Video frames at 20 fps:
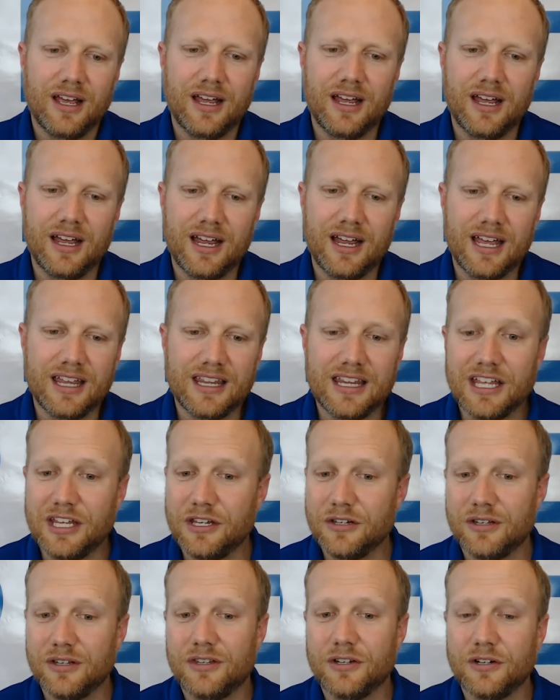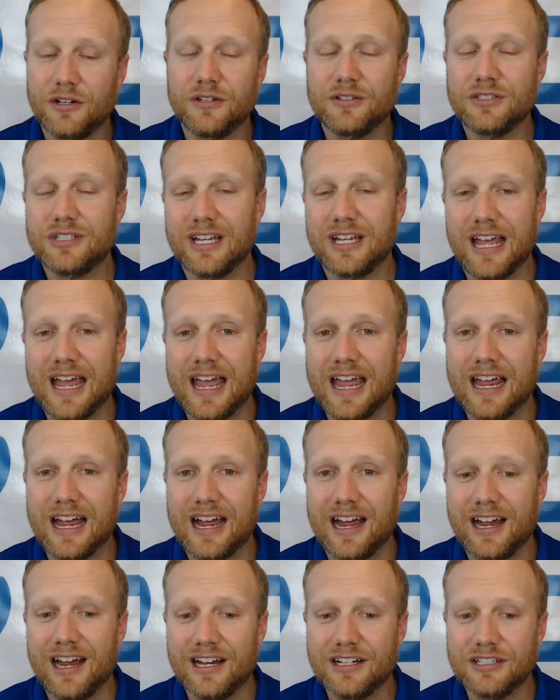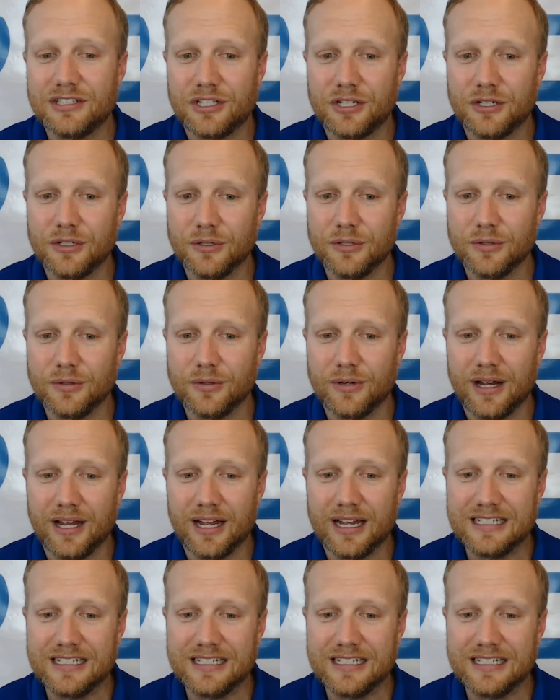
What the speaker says: And they're using AI to